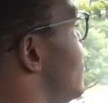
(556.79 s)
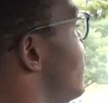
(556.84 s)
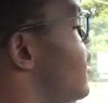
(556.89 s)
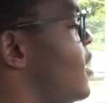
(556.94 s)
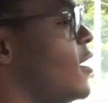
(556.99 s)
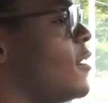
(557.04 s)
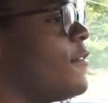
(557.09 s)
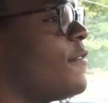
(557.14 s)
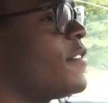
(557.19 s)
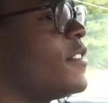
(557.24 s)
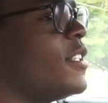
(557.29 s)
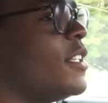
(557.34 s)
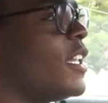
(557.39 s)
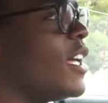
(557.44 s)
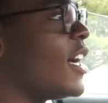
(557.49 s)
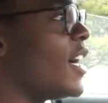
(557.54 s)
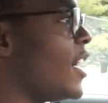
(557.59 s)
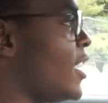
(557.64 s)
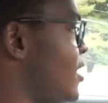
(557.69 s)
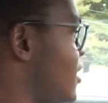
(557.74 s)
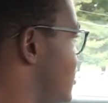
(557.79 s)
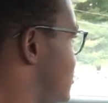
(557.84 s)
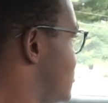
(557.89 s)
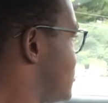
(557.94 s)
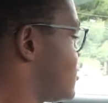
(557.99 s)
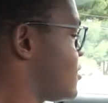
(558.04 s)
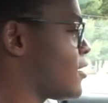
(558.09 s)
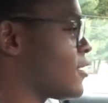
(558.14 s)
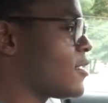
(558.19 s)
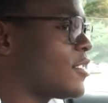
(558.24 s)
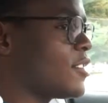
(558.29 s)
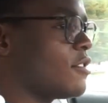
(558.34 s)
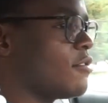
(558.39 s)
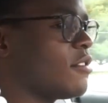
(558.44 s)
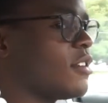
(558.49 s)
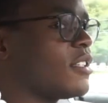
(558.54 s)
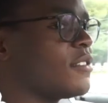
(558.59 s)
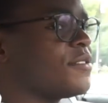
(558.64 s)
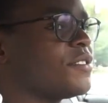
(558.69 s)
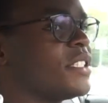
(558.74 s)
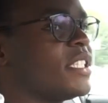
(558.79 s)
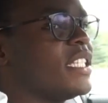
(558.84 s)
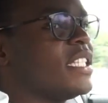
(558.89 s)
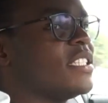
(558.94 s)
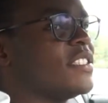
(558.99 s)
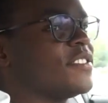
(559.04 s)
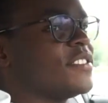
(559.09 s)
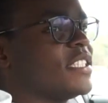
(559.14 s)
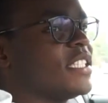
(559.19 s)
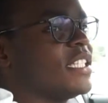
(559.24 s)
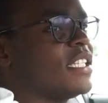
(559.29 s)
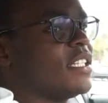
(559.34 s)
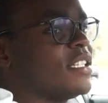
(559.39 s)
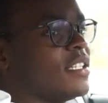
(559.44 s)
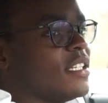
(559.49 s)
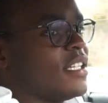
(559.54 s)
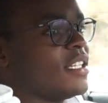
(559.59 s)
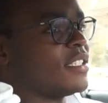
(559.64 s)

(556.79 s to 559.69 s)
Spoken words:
Off the line, it starts you off in EV,